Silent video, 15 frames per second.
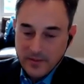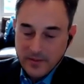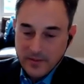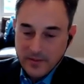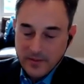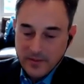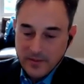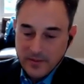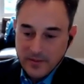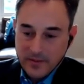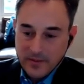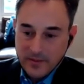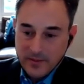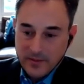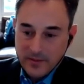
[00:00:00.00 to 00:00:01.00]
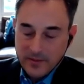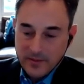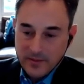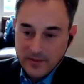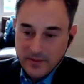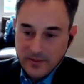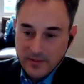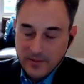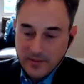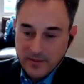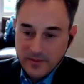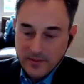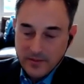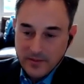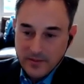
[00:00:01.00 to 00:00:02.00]

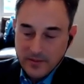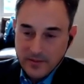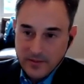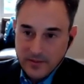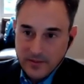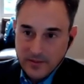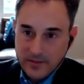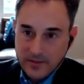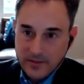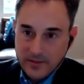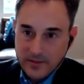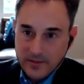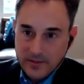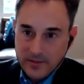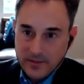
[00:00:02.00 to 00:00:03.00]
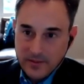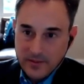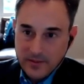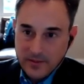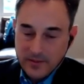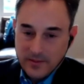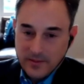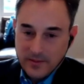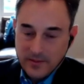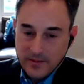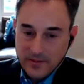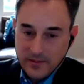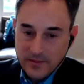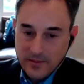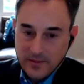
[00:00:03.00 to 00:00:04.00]

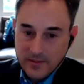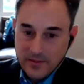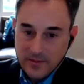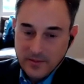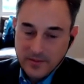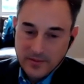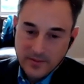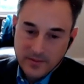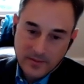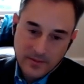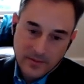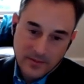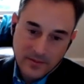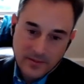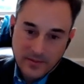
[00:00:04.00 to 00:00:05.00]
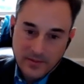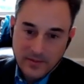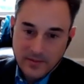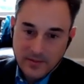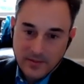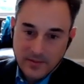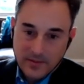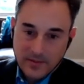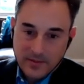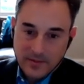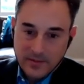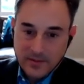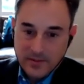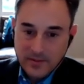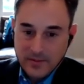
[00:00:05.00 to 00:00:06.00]

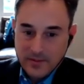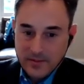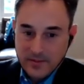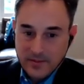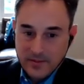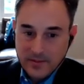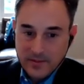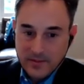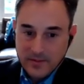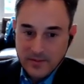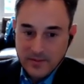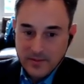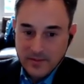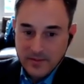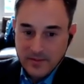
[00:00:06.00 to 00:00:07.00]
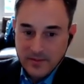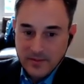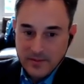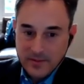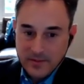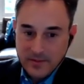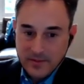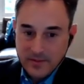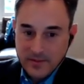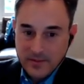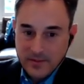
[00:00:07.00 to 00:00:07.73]
The person shown says nothing.